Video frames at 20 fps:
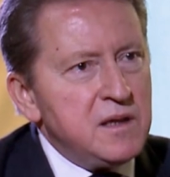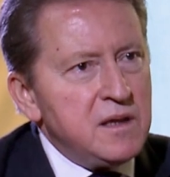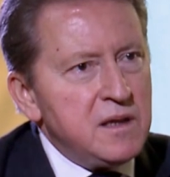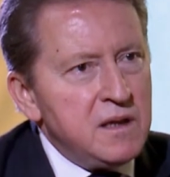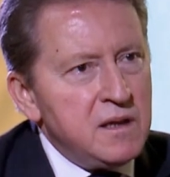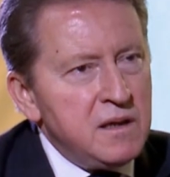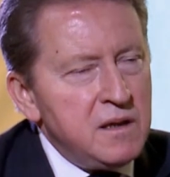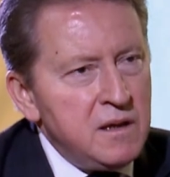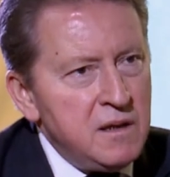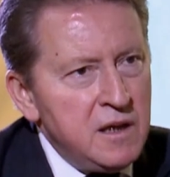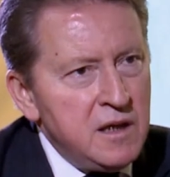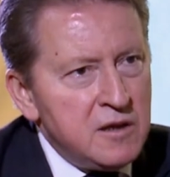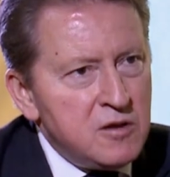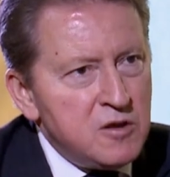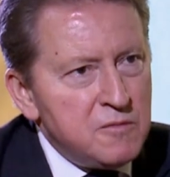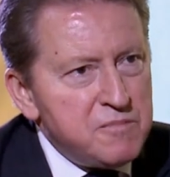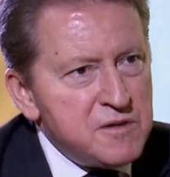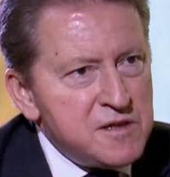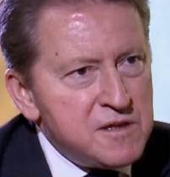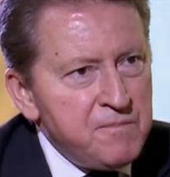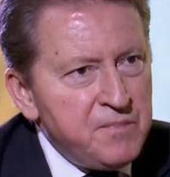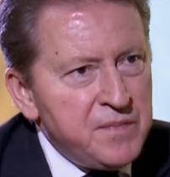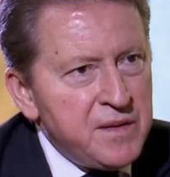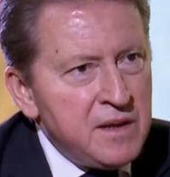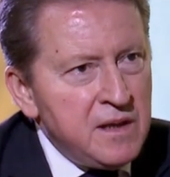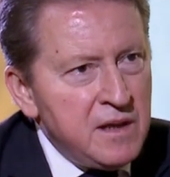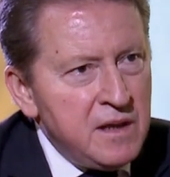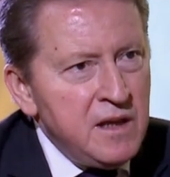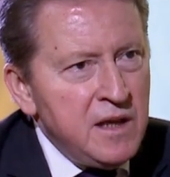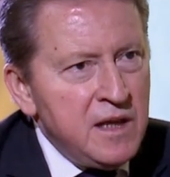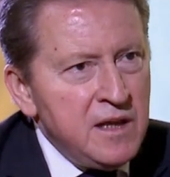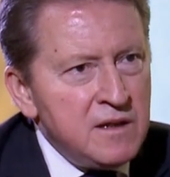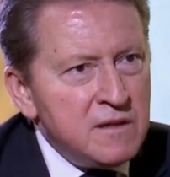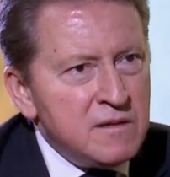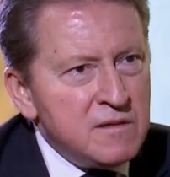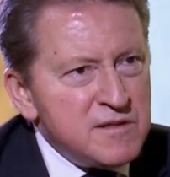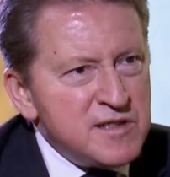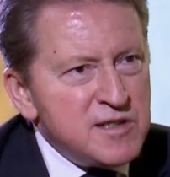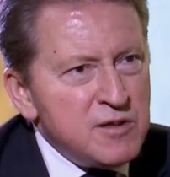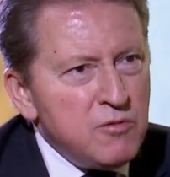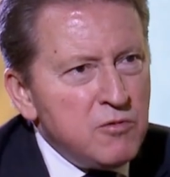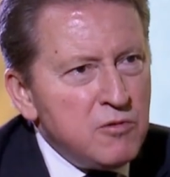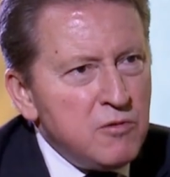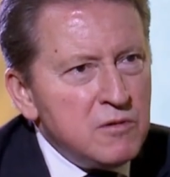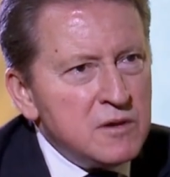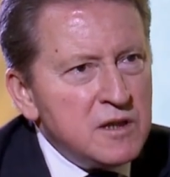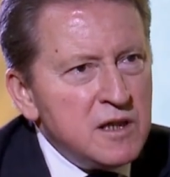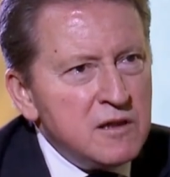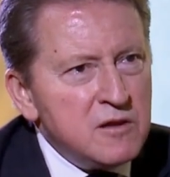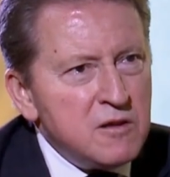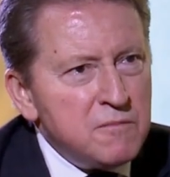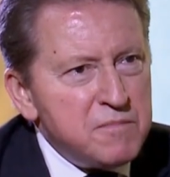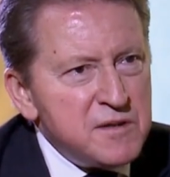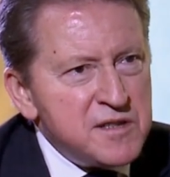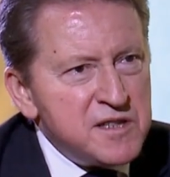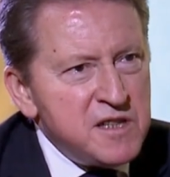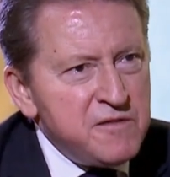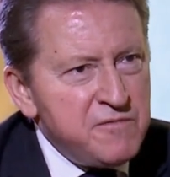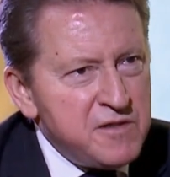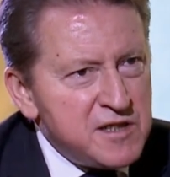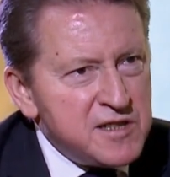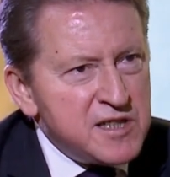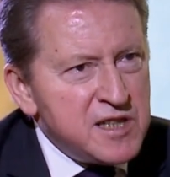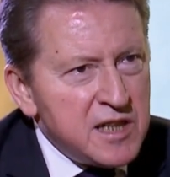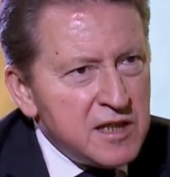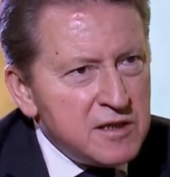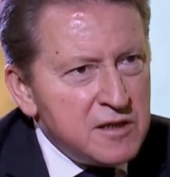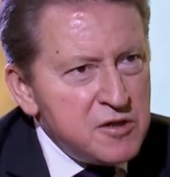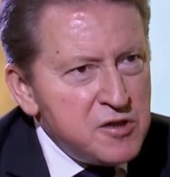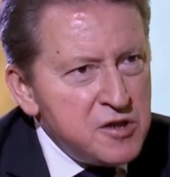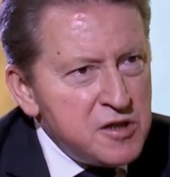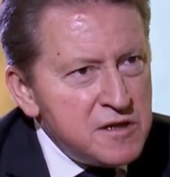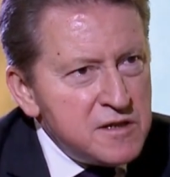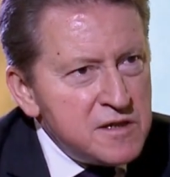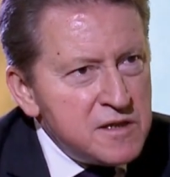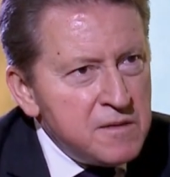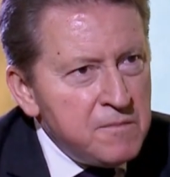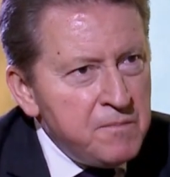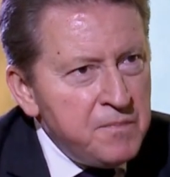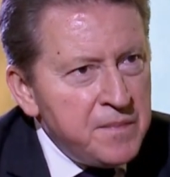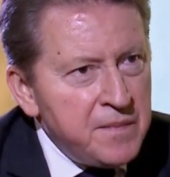the, in the, in so-called Indo-Pacific strategies.